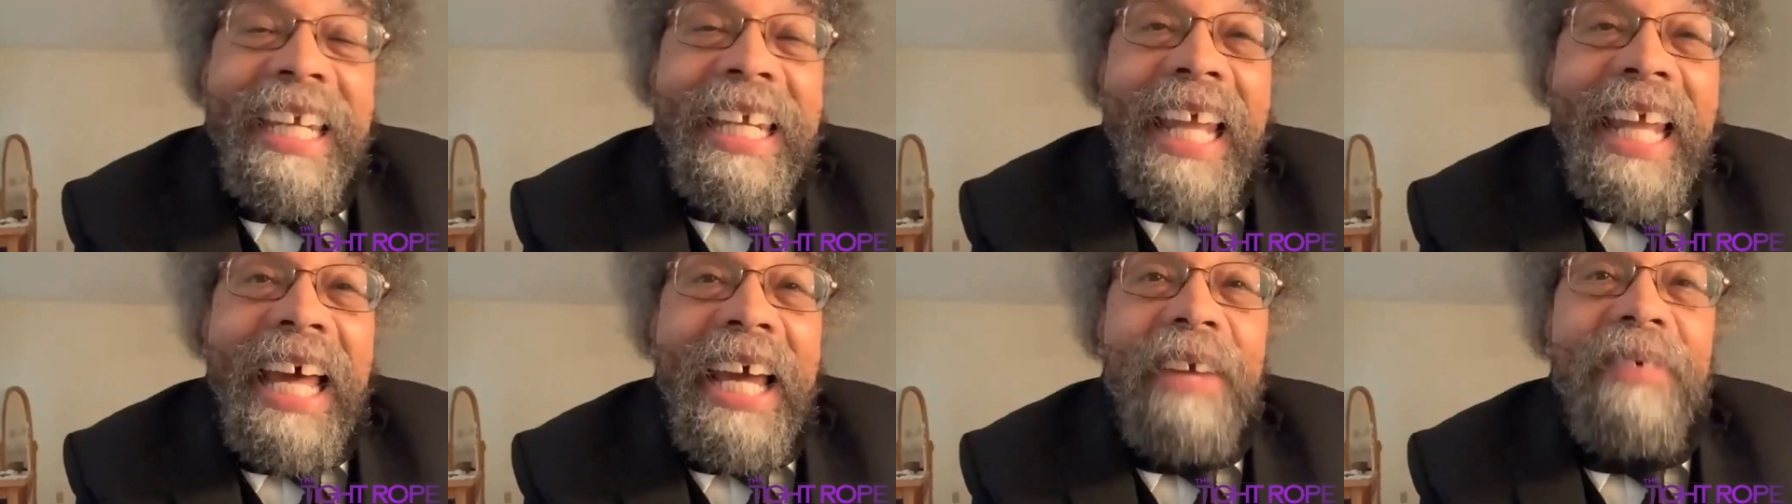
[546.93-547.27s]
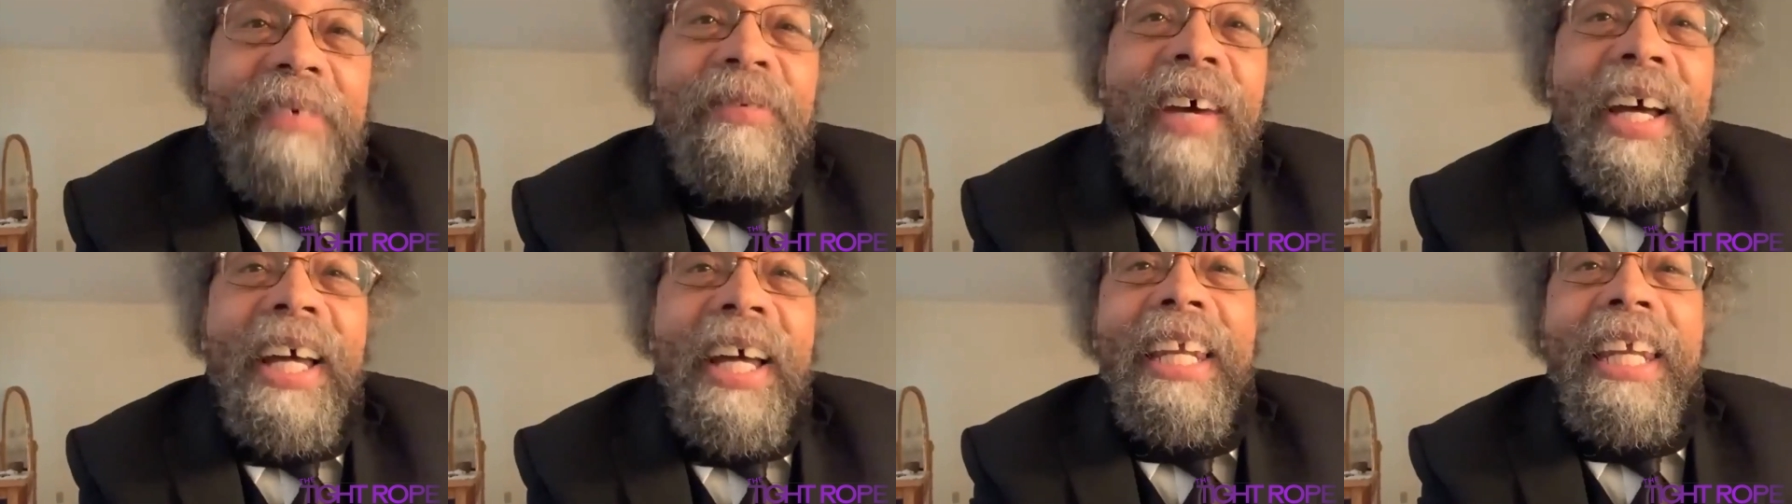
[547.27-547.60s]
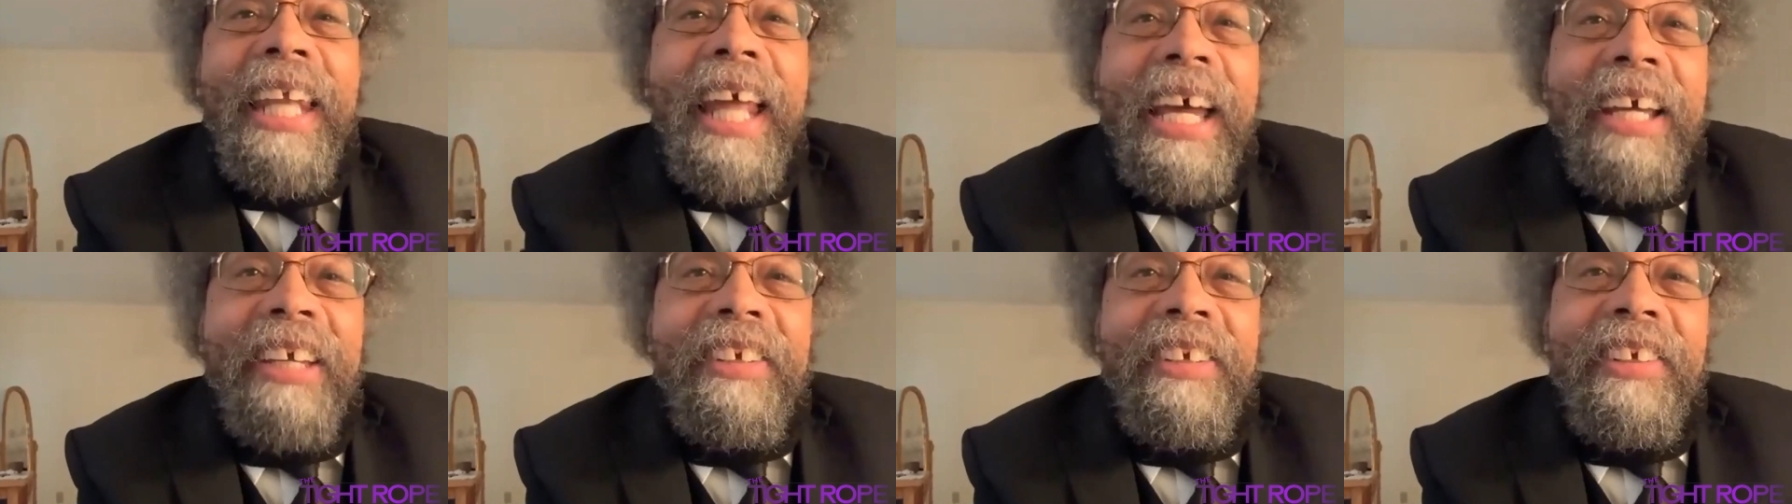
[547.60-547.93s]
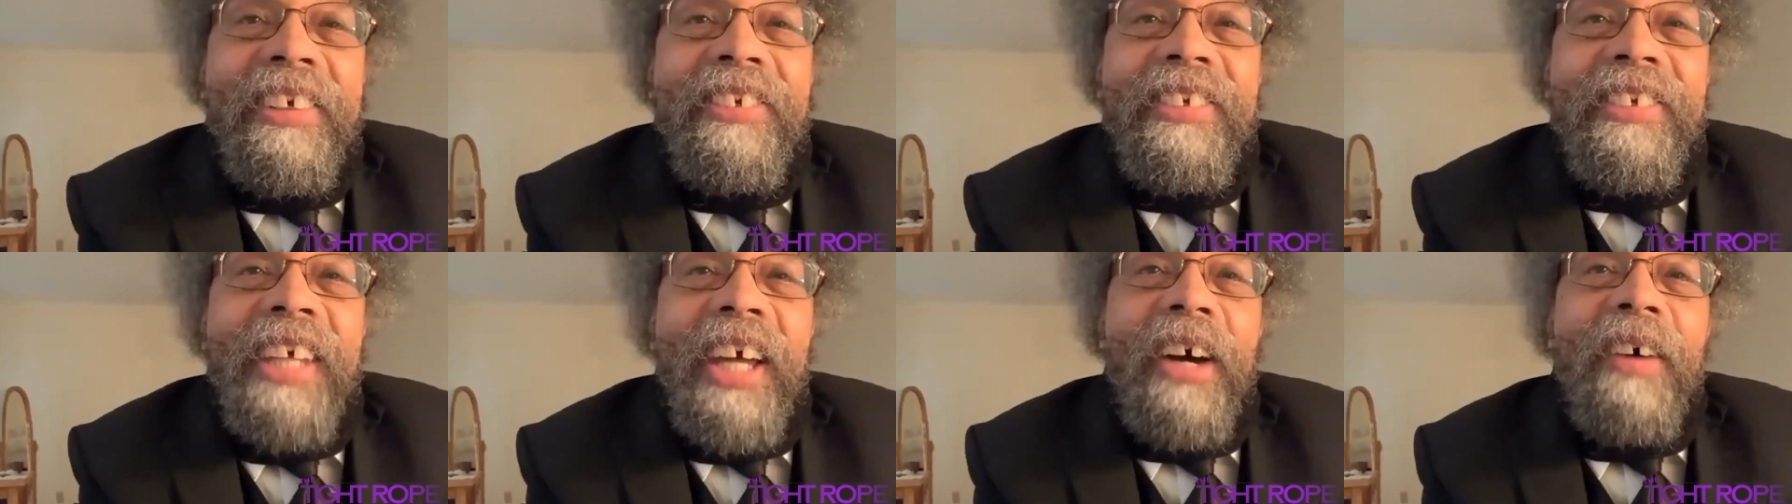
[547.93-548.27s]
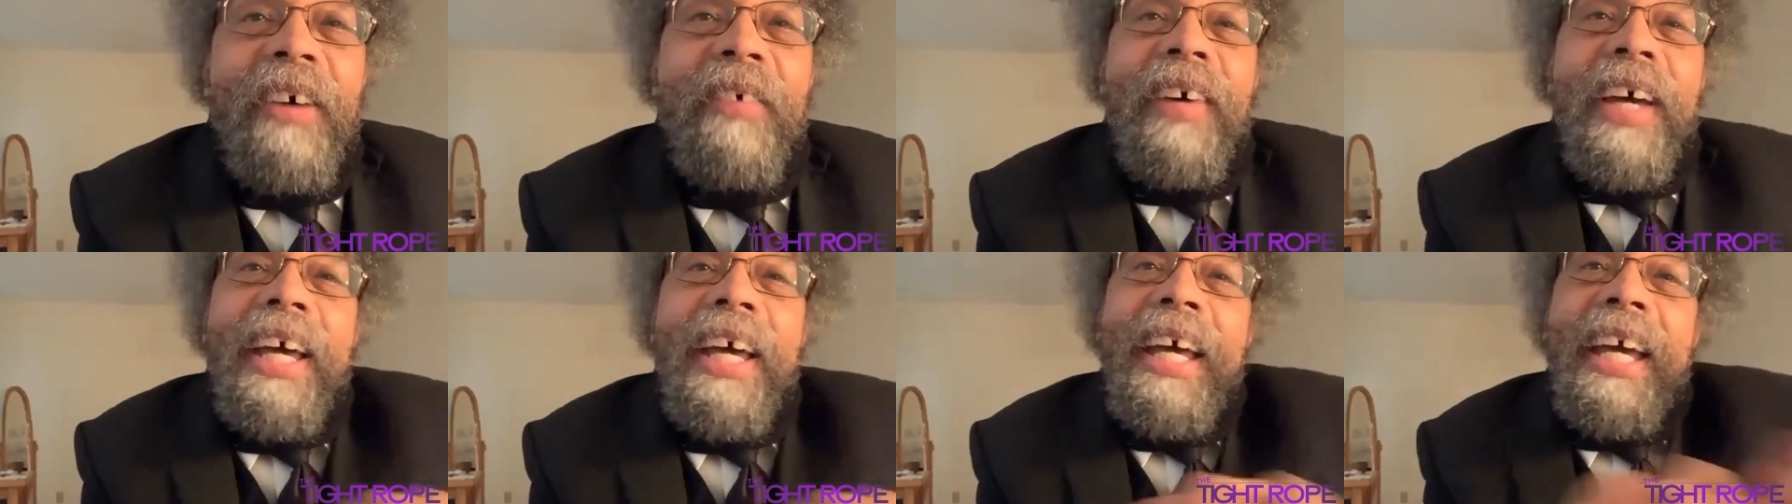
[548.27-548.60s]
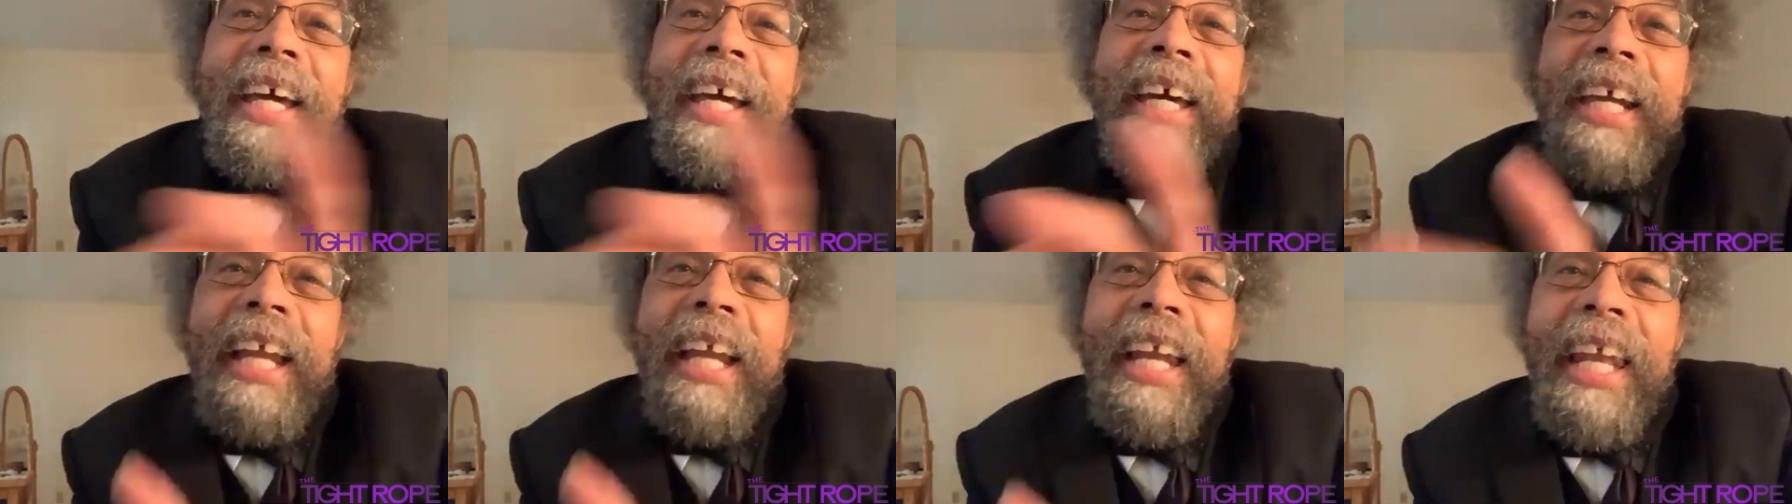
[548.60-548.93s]
life like yourself
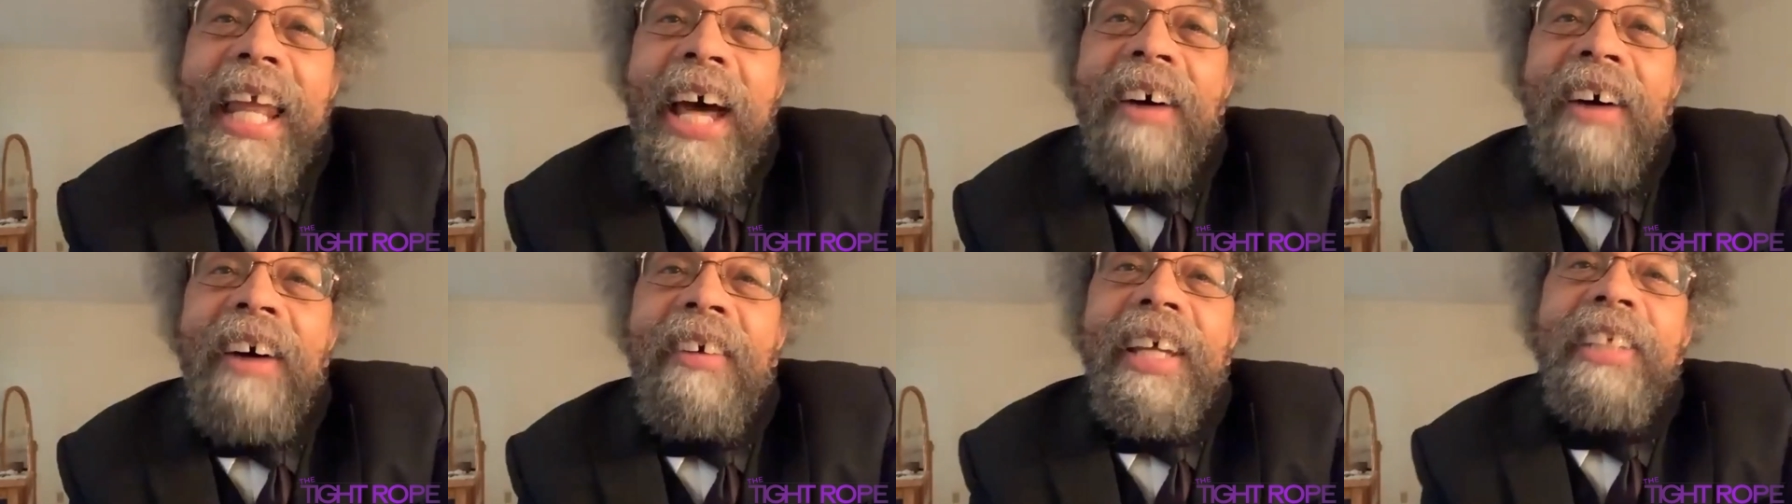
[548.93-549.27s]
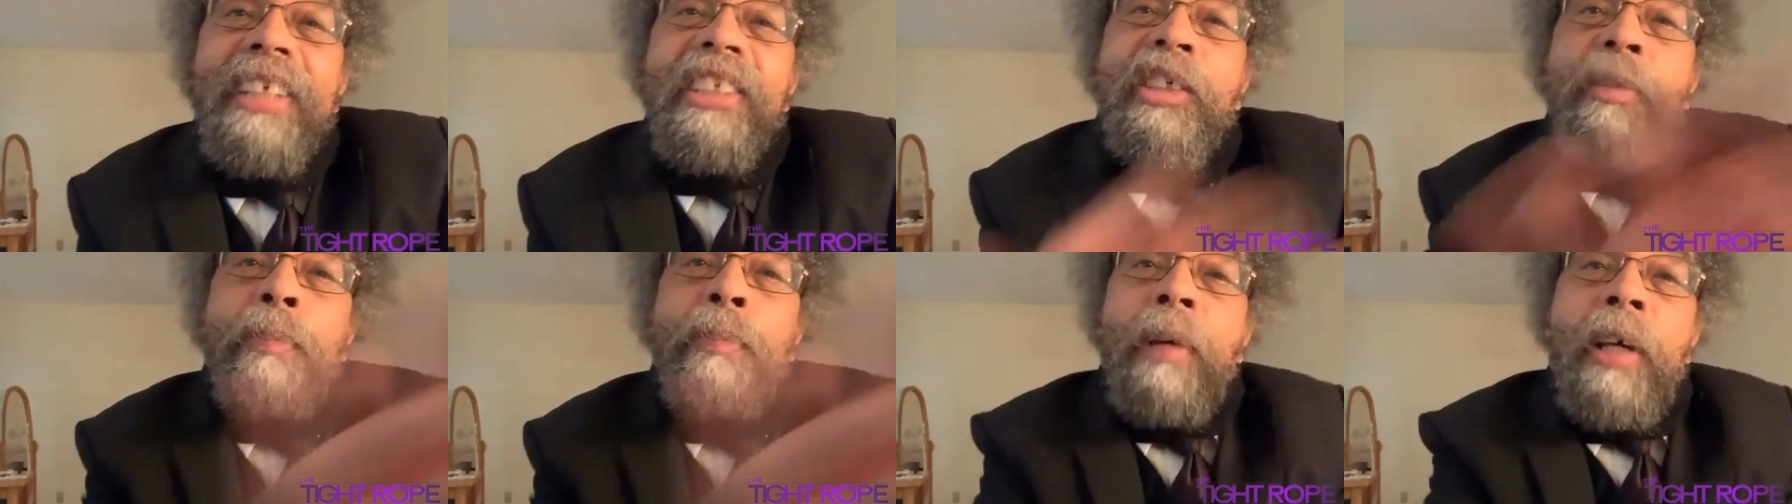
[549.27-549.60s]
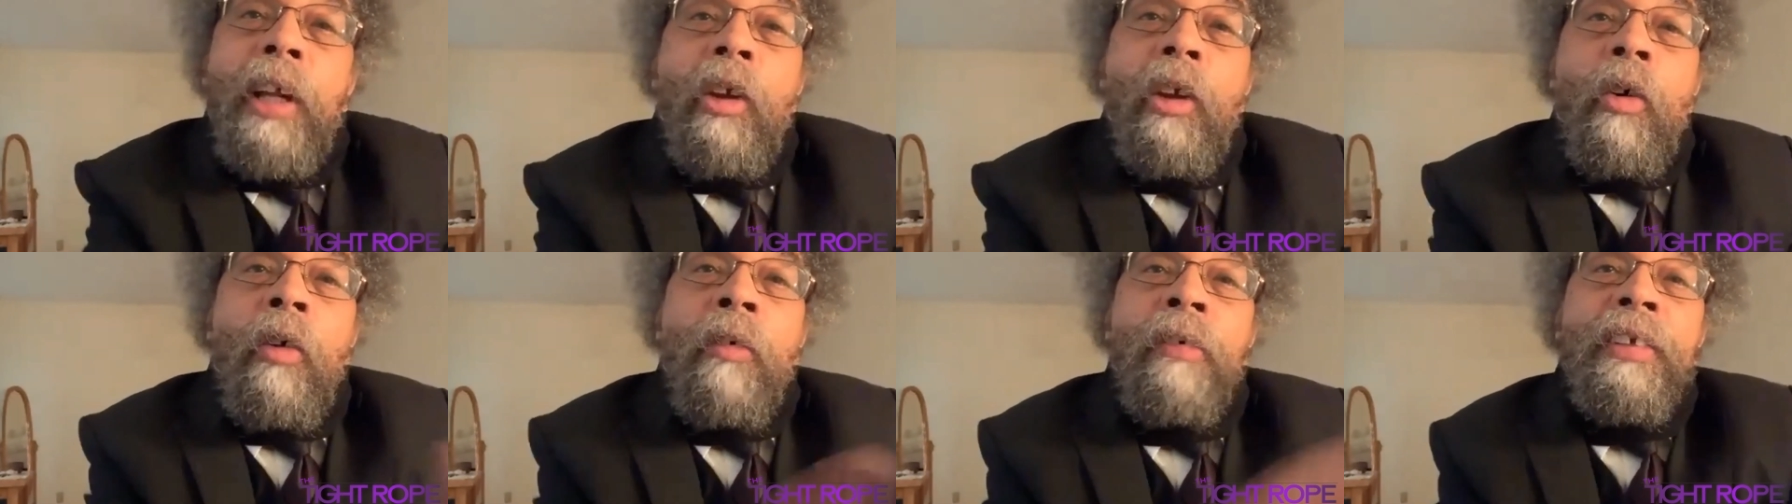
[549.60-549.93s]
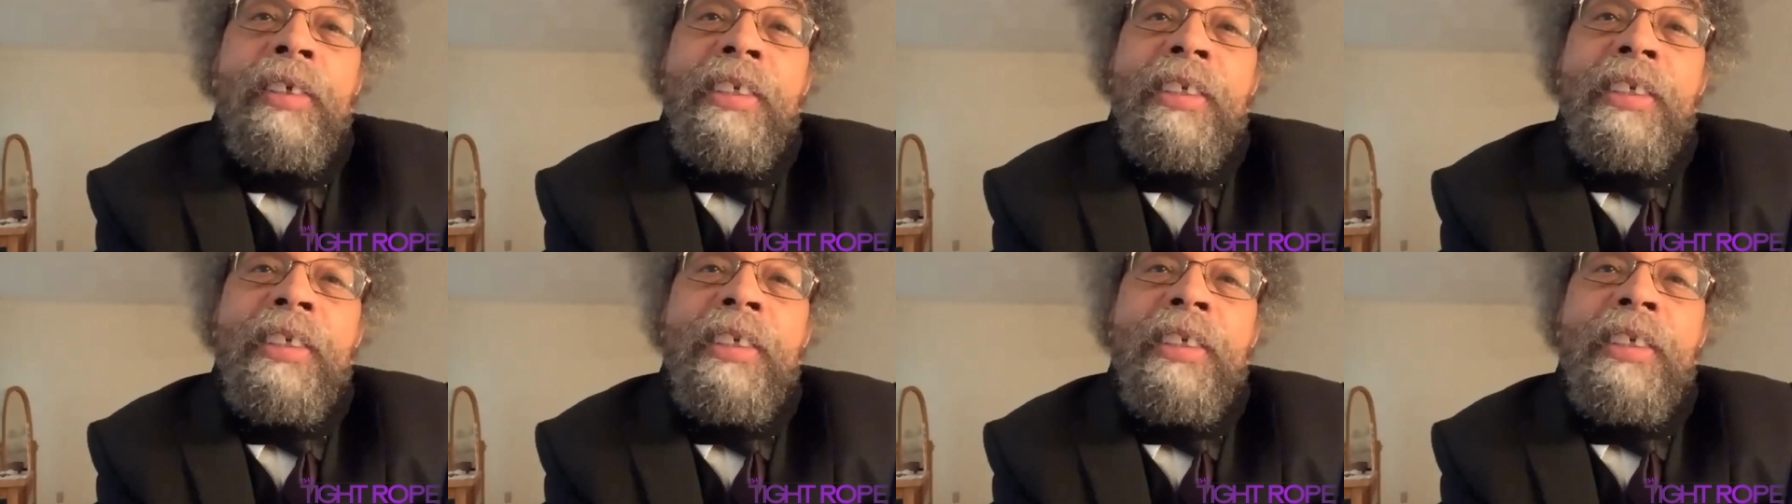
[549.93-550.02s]
can allow that spillover,